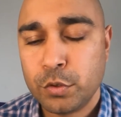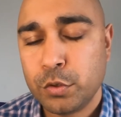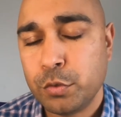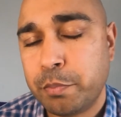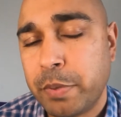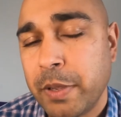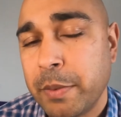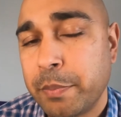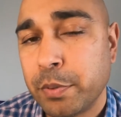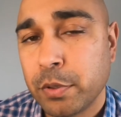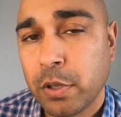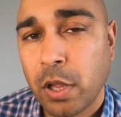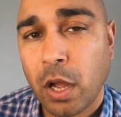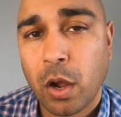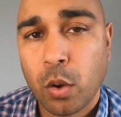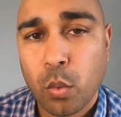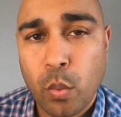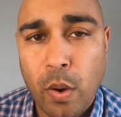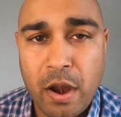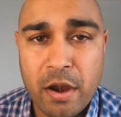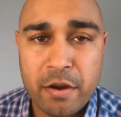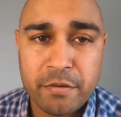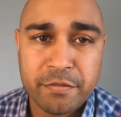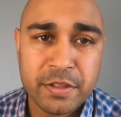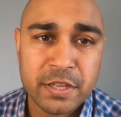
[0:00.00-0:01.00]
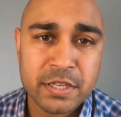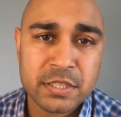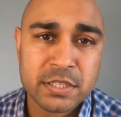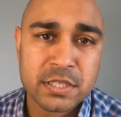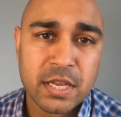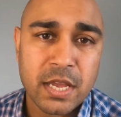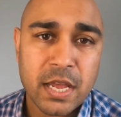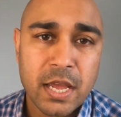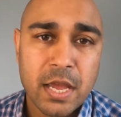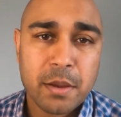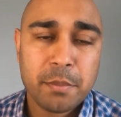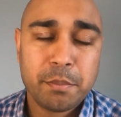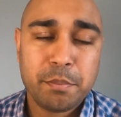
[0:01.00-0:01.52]
people aren't aware of this,
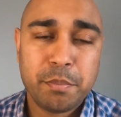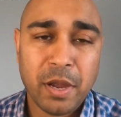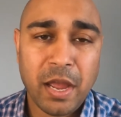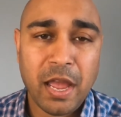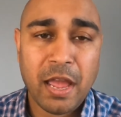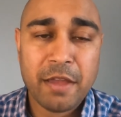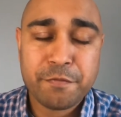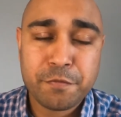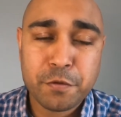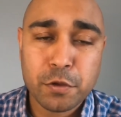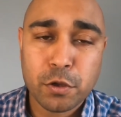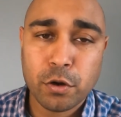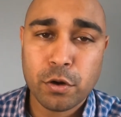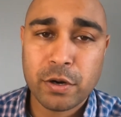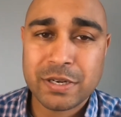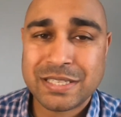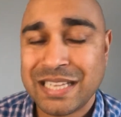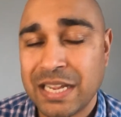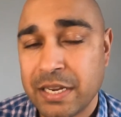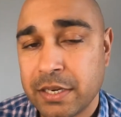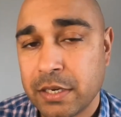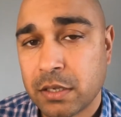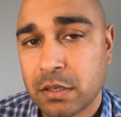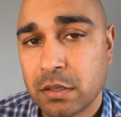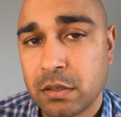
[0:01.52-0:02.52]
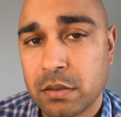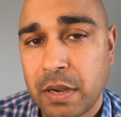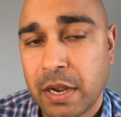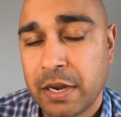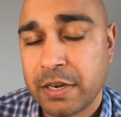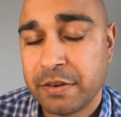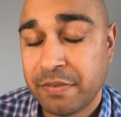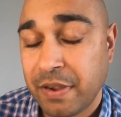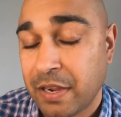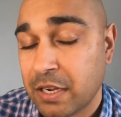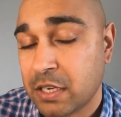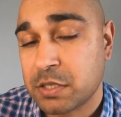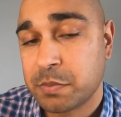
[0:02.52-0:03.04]
but if you're a technical kind
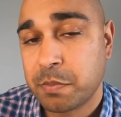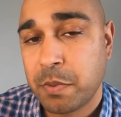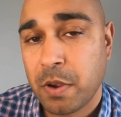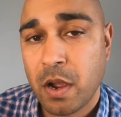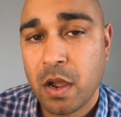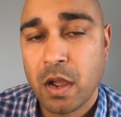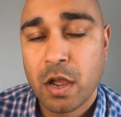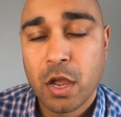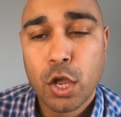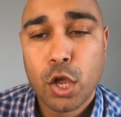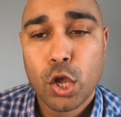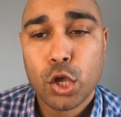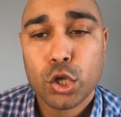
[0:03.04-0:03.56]
of expert,